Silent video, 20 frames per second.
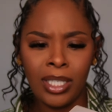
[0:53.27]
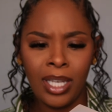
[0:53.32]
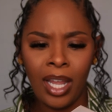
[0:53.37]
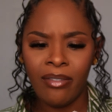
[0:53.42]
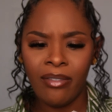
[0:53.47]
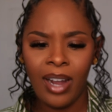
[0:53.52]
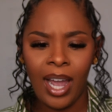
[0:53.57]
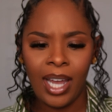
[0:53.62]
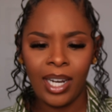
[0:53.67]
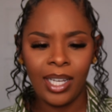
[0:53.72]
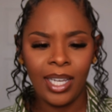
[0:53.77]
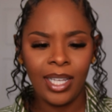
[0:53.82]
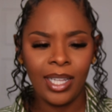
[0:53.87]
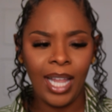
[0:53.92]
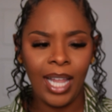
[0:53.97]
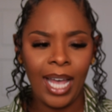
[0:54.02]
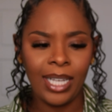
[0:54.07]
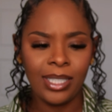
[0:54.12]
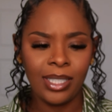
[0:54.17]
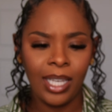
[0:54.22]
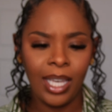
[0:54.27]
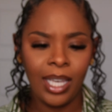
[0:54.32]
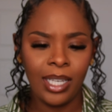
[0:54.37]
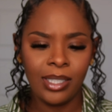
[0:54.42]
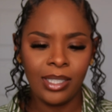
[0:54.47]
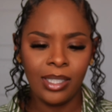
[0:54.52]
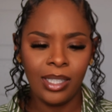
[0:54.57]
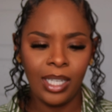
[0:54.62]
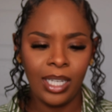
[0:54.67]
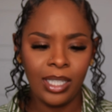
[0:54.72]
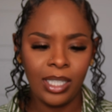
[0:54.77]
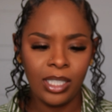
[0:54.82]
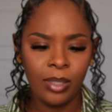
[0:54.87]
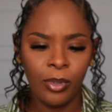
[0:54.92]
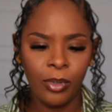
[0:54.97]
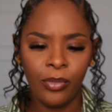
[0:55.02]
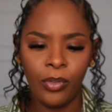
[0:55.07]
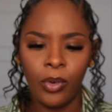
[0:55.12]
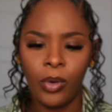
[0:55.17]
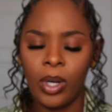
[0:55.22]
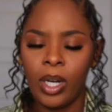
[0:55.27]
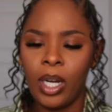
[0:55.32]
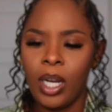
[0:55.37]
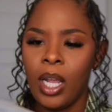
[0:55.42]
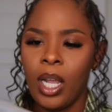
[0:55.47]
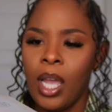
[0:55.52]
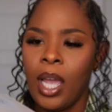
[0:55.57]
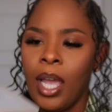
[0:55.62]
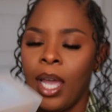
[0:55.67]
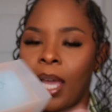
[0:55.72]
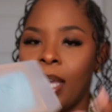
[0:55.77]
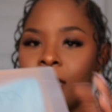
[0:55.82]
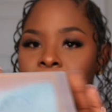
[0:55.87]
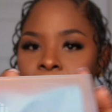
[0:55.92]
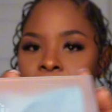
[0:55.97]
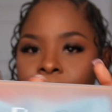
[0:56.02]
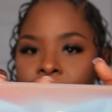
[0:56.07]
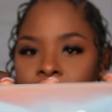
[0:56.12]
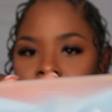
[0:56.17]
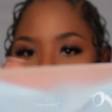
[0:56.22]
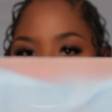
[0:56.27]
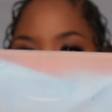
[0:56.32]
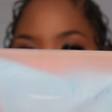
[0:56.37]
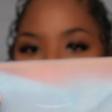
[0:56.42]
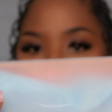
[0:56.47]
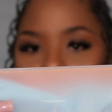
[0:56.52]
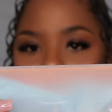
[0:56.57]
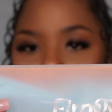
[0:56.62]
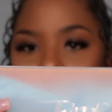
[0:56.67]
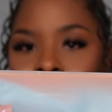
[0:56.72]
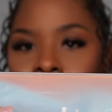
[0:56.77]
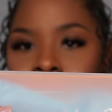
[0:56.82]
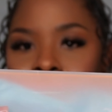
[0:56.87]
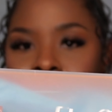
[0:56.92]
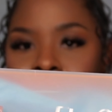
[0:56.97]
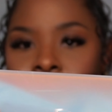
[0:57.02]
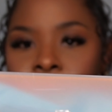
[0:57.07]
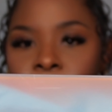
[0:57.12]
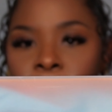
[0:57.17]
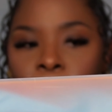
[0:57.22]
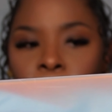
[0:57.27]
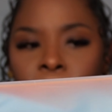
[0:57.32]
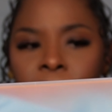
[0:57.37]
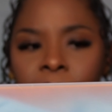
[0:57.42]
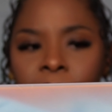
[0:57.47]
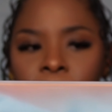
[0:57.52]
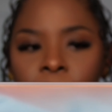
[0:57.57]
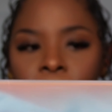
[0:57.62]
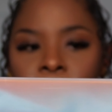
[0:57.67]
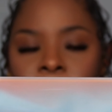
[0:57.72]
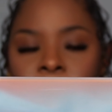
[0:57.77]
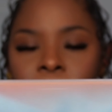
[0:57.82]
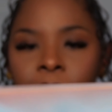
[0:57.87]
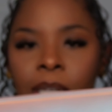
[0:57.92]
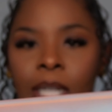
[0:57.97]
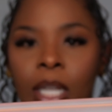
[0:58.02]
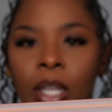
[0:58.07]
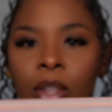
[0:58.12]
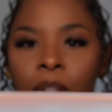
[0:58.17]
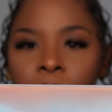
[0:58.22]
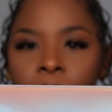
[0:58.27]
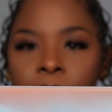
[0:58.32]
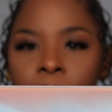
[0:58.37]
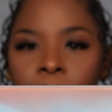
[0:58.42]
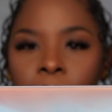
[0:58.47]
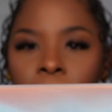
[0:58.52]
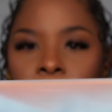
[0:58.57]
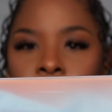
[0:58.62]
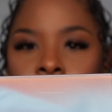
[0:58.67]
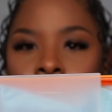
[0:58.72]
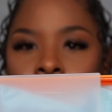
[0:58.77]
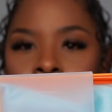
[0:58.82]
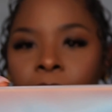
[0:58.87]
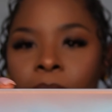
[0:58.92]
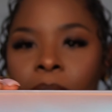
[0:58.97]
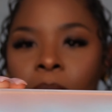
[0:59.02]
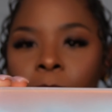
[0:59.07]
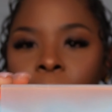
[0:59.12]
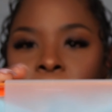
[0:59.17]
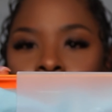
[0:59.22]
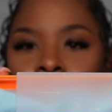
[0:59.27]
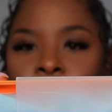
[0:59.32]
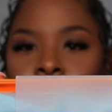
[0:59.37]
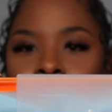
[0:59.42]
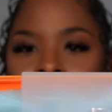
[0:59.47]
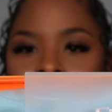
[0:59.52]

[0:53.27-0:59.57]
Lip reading: never had a glass case like this before. It's a slide out glass case, so I guess you could slide either side. It comes out like